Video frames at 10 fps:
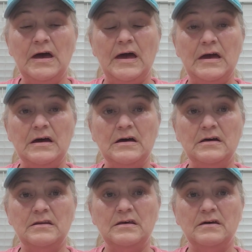
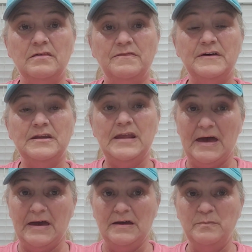and the
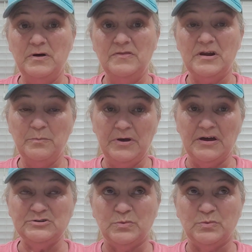name that I picked,